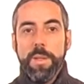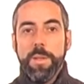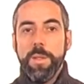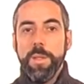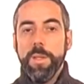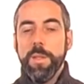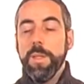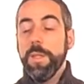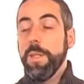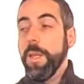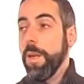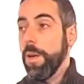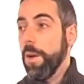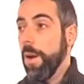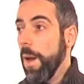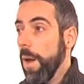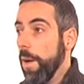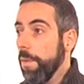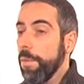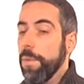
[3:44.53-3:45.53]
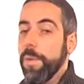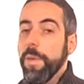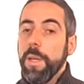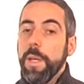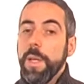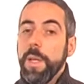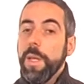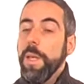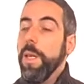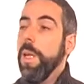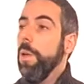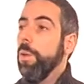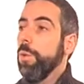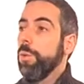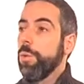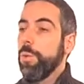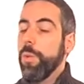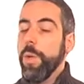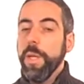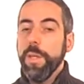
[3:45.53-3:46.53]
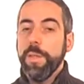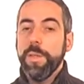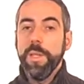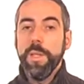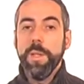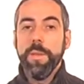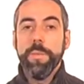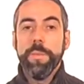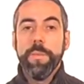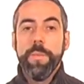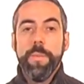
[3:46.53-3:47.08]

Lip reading: This is a graph illustrating